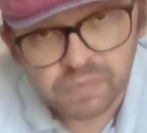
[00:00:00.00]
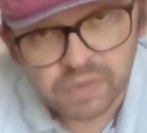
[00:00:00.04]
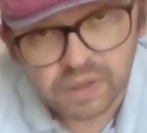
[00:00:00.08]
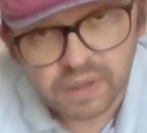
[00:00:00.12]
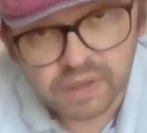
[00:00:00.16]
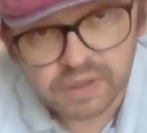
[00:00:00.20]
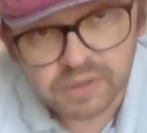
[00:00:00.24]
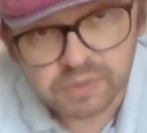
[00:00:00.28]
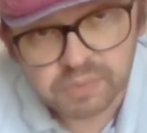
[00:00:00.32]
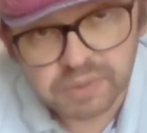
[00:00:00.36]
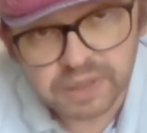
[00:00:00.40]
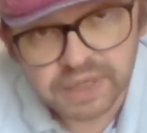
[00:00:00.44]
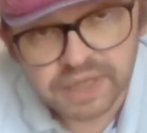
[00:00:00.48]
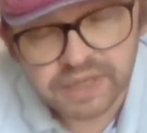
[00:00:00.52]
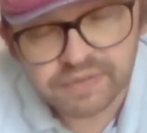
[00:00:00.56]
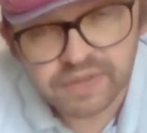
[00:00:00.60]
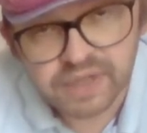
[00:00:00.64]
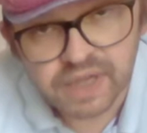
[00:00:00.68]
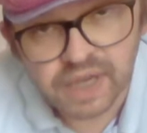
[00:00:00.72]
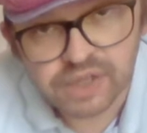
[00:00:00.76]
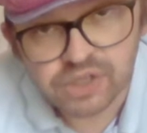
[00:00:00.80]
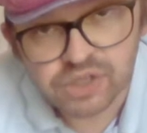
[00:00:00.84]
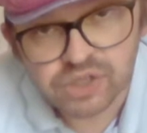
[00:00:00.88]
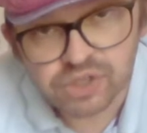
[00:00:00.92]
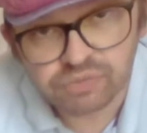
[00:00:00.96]
It's believed the
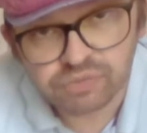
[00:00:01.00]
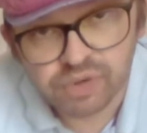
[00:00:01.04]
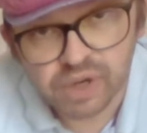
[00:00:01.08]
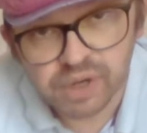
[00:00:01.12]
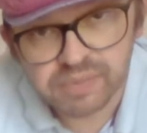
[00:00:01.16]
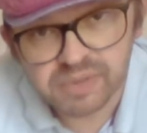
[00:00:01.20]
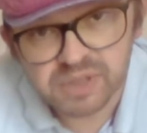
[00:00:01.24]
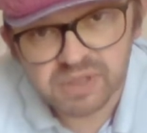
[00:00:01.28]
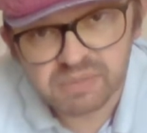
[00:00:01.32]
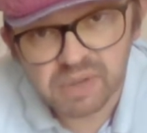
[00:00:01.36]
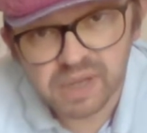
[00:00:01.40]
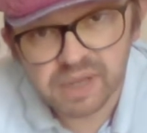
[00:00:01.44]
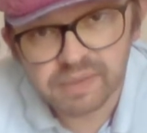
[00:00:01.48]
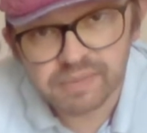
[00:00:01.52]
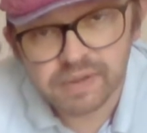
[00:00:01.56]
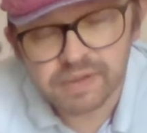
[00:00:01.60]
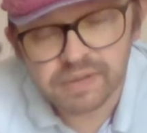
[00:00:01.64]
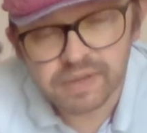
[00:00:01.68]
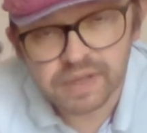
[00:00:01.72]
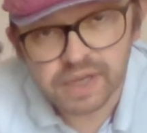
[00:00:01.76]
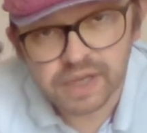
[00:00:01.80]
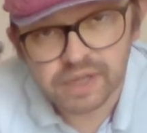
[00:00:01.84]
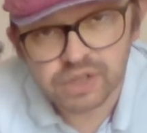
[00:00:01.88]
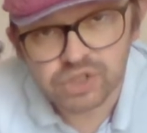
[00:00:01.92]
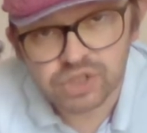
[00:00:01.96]
ancient Romans, maybe in
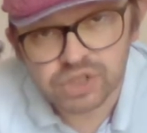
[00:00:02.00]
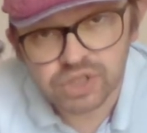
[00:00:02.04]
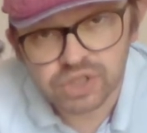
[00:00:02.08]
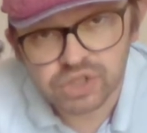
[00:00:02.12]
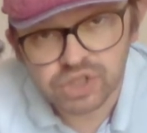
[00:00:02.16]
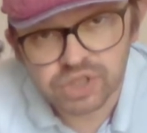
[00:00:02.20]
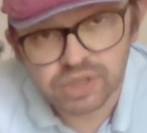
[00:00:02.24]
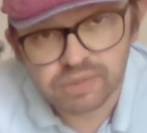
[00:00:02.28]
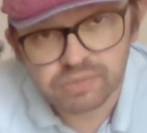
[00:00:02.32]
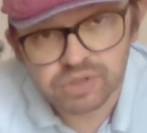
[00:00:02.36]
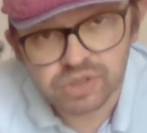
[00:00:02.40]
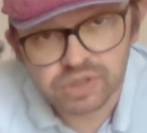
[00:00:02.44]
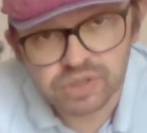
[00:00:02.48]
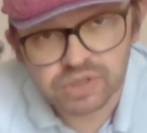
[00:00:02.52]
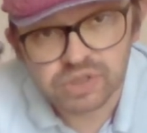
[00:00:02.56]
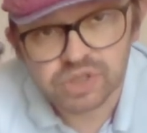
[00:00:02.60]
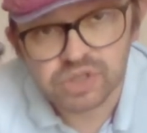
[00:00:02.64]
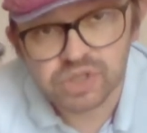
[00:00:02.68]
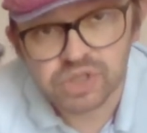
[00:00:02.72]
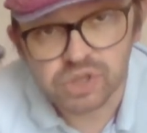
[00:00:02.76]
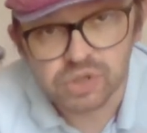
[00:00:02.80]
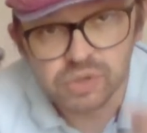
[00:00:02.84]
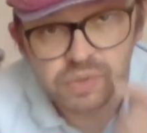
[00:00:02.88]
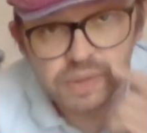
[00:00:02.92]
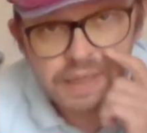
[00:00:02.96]
the ancient Egyptians,
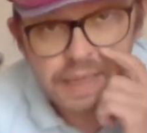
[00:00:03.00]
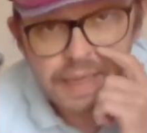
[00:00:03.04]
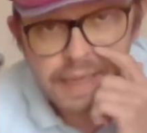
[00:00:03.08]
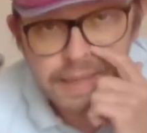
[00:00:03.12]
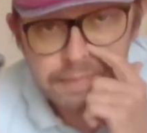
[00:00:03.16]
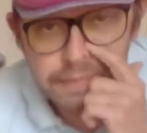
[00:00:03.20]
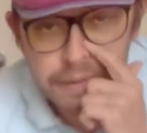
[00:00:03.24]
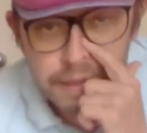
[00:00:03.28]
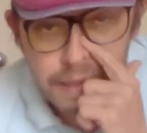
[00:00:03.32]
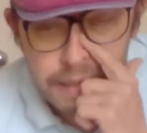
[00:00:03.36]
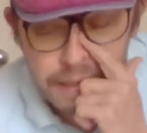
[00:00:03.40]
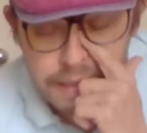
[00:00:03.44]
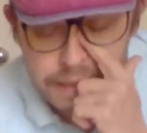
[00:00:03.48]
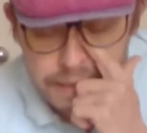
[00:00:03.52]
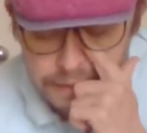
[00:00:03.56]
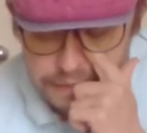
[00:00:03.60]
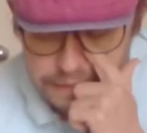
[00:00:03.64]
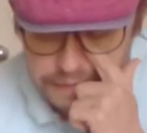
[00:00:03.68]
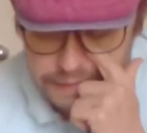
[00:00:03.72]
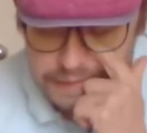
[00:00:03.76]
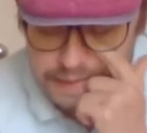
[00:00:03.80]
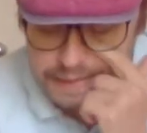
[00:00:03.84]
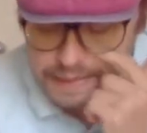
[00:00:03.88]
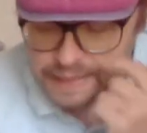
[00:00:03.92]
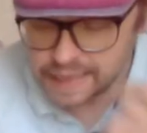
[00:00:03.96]
knew a game like
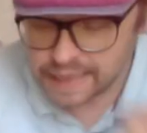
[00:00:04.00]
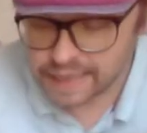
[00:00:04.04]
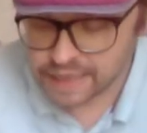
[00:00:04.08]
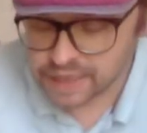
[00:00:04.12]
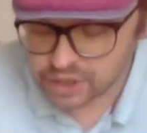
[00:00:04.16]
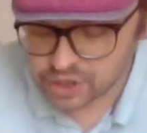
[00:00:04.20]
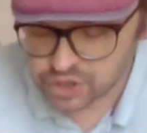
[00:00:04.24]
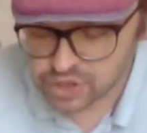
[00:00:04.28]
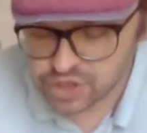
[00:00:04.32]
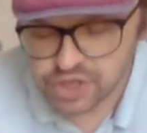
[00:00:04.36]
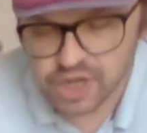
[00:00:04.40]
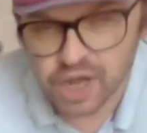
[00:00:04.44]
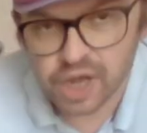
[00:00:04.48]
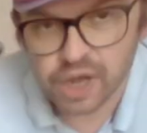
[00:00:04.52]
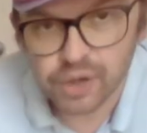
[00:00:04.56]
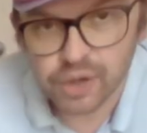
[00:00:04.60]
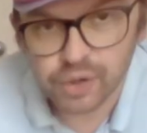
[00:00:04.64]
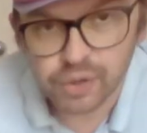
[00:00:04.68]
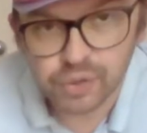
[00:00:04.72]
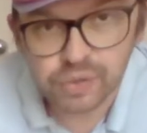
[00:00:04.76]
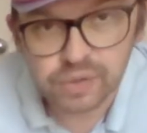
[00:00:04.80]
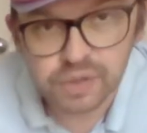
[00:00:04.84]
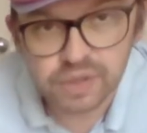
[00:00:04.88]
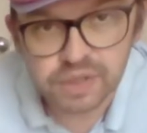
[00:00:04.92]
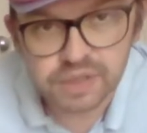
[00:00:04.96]
this. And it's
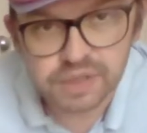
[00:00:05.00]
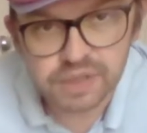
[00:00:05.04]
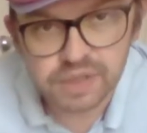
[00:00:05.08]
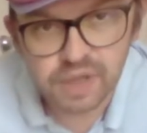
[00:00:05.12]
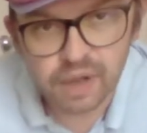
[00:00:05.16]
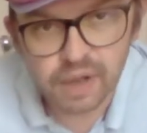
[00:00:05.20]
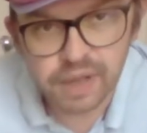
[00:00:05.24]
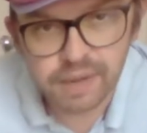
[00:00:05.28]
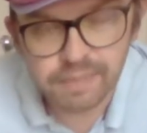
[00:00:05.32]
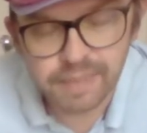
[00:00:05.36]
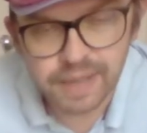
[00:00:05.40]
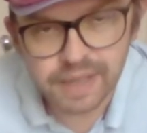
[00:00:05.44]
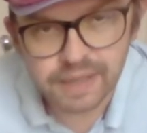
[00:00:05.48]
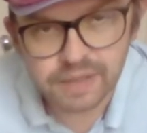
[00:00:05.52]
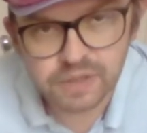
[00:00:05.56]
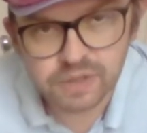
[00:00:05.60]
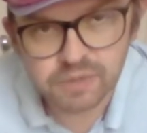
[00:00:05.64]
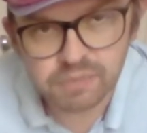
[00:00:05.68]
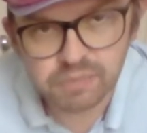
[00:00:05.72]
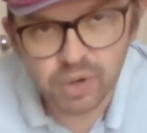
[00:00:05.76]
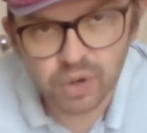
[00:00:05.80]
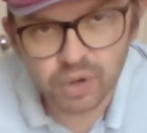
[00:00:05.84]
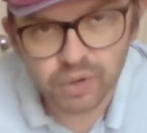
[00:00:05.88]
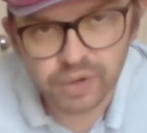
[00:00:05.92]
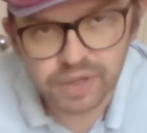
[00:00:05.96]
known as Nine Men's
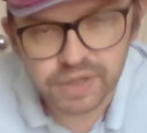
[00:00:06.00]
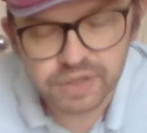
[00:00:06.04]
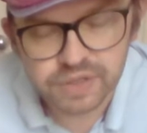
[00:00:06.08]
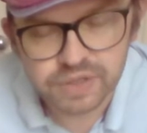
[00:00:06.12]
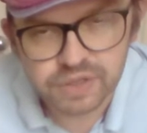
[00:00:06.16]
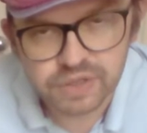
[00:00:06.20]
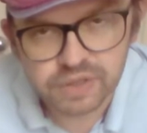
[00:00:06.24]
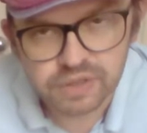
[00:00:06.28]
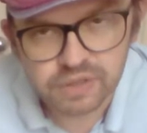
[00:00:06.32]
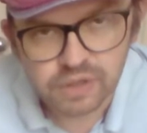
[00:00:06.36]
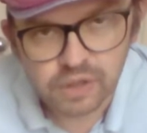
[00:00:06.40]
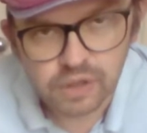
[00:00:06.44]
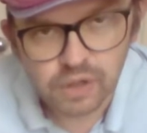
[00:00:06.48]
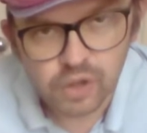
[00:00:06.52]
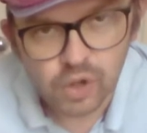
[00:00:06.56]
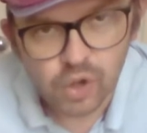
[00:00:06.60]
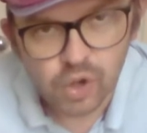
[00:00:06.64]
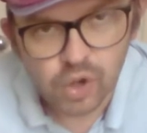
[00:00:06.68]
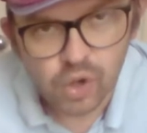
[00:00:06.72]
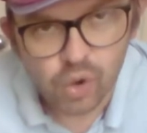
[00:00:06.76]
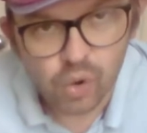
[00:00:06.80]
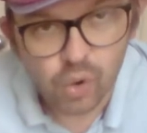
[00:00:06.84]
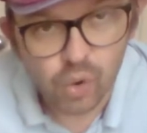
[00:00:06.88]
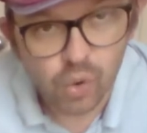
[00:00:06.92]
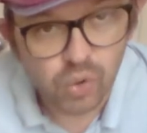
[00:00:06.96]
Morris,
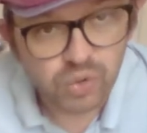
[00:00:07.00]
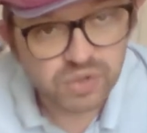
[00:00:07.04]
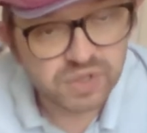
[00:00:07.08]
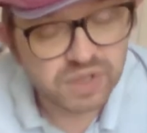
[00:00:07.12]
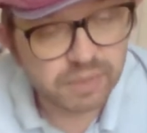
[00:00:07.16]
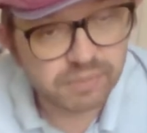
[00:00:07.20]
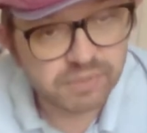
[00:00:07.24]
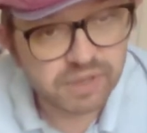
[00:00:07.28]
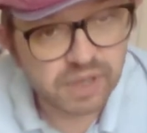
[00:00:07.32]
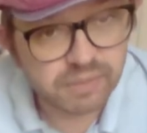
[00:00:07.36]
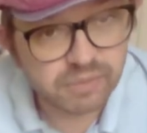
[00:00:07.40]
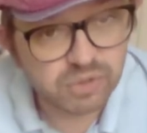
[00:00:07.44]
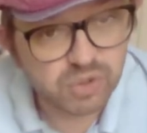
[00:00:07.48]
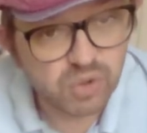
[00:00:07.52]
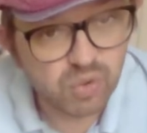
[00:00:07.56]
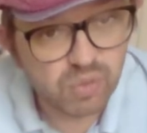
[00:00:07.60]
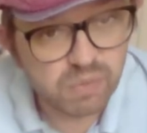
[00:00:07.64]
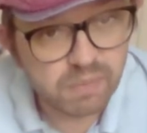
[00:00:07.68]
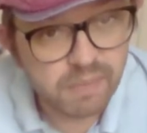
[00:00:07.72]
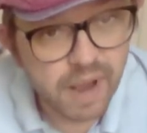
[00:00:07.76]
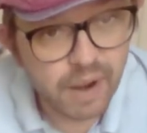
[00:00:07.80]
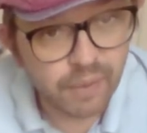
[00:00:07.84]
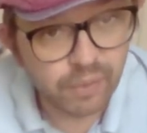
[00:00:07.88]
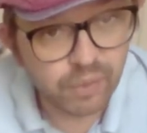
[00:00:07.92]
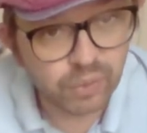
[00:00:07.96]
or sometimes called
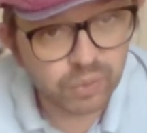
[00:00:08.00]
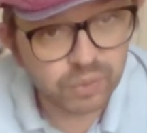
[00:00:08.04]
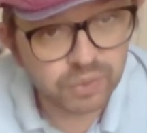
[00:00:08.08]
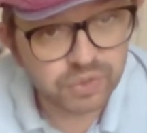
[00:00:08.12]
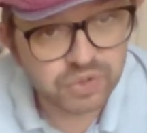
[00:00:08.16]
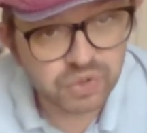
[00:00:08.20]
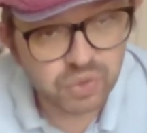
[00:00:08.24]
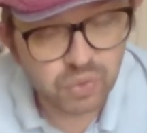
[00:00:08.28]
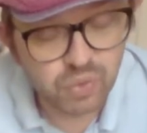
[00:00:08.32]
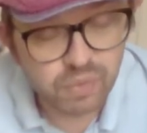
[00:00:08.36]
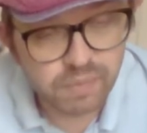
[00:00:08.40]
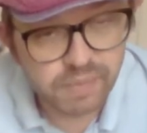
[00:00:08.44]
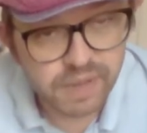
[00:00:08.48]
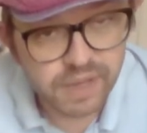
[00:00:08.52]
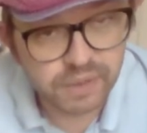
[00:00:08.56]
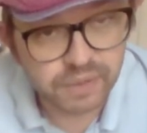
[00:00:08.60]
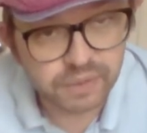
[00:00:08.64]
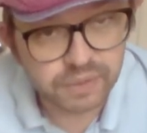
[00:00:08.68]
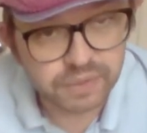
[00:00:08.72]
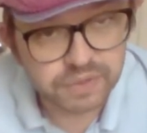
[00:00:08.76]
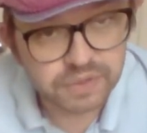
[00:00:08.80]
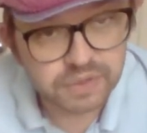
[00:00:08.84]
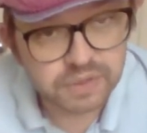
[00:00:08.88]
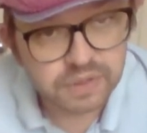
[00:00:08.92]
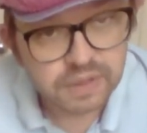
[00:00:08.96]
Merrills or
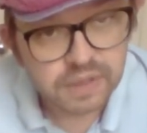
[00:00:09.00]
Mills.